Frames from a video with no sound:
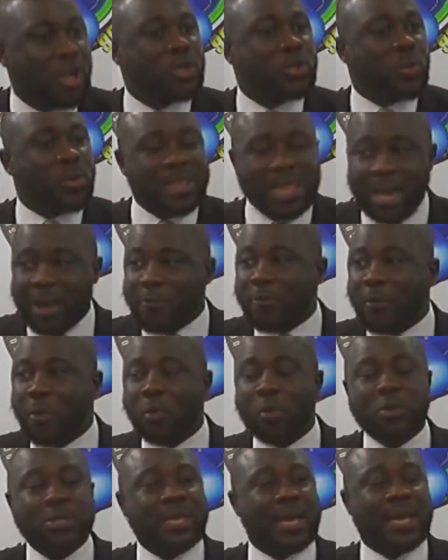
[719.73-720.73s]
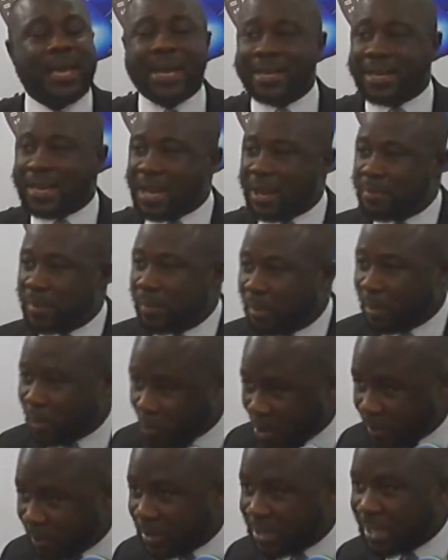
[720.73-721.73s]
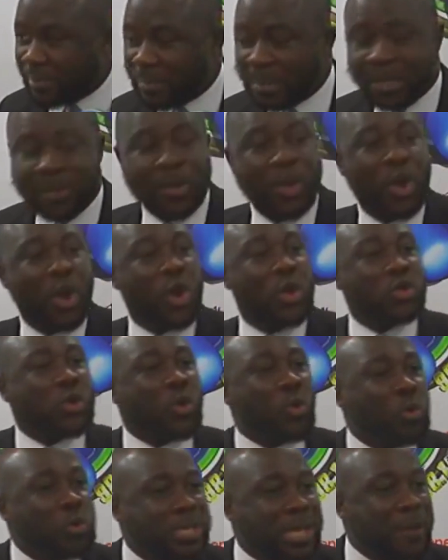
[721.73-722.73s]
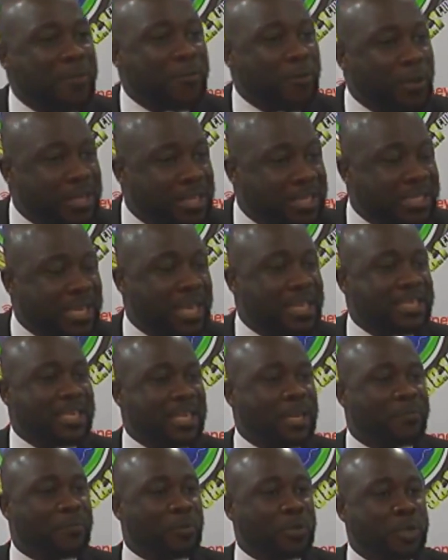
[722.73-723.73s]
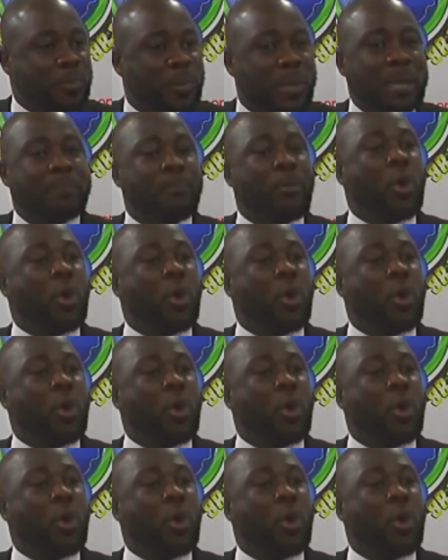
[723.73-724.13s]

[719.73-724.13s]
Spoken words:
so therefore, Usai at the camera, 1 minute a big. So Usai, for instance, if you spend